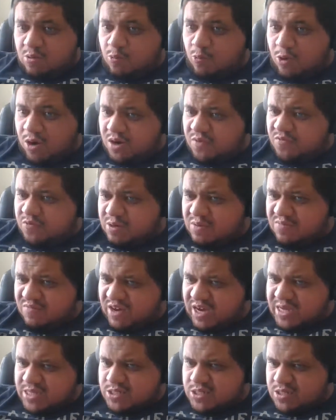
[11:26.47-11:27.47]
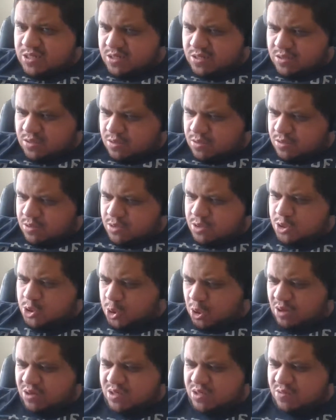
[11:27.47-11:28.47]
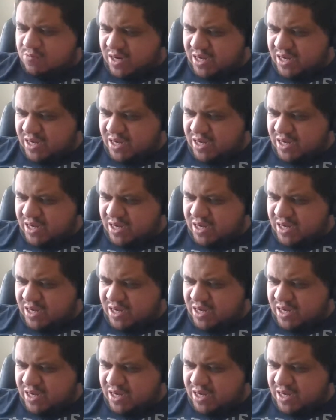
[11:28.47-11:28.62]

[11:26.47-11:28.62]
Wonderful device. Strongly